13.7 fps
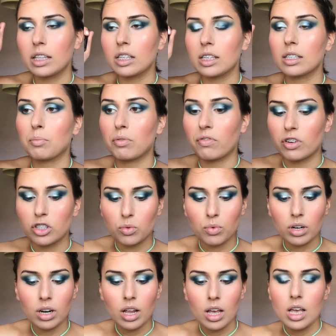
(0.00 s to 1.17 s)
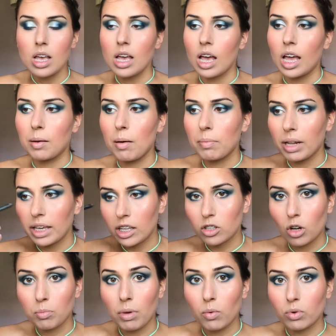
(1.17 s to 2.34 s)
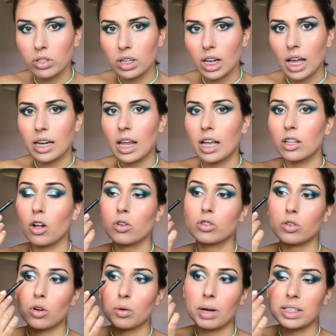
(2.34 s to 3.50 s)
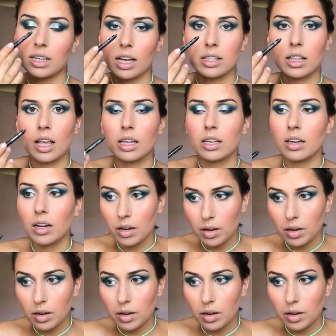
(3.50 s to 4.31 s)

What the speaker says: This is the Perversion one, and I'm applying it on my waterline and also on my tight line.